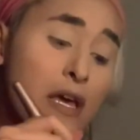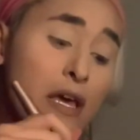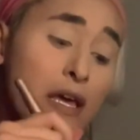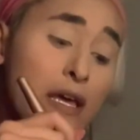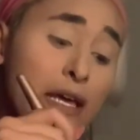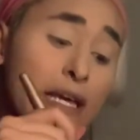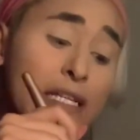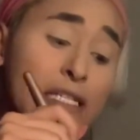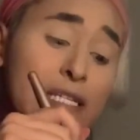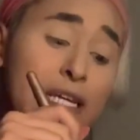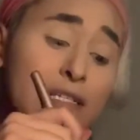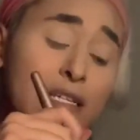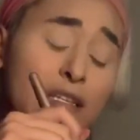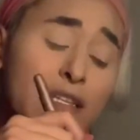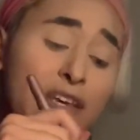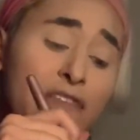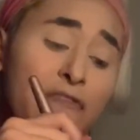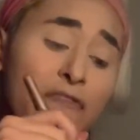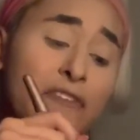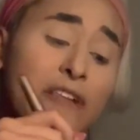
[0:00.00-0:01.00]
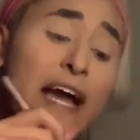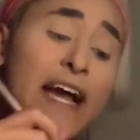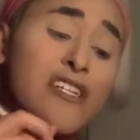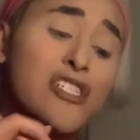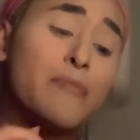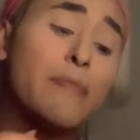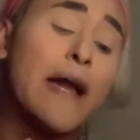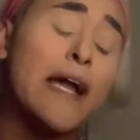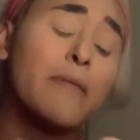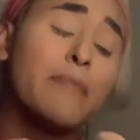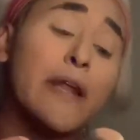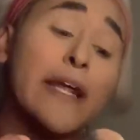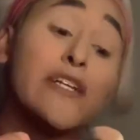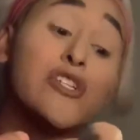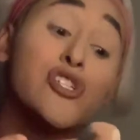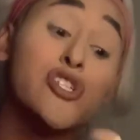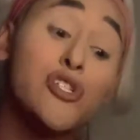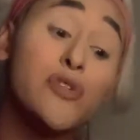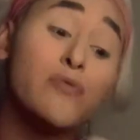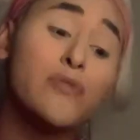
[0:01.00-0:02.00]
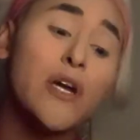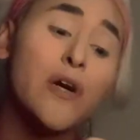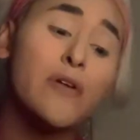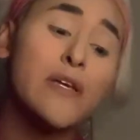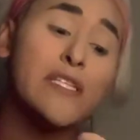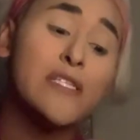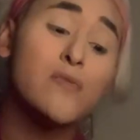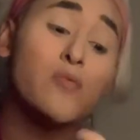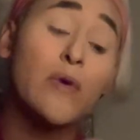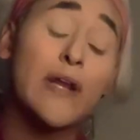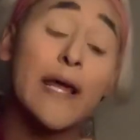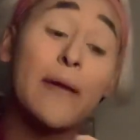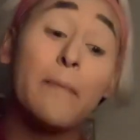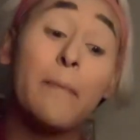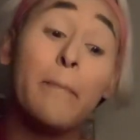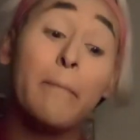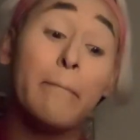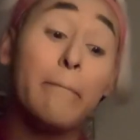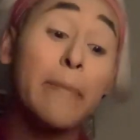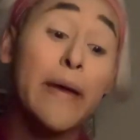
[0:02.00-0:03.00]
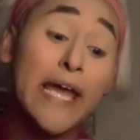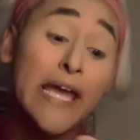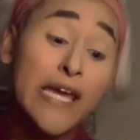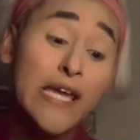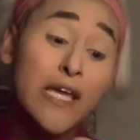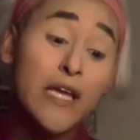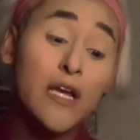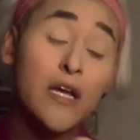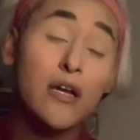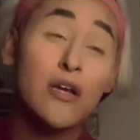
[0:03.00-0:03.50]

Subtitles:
it doesn't leave flashback. But I do notice when I bake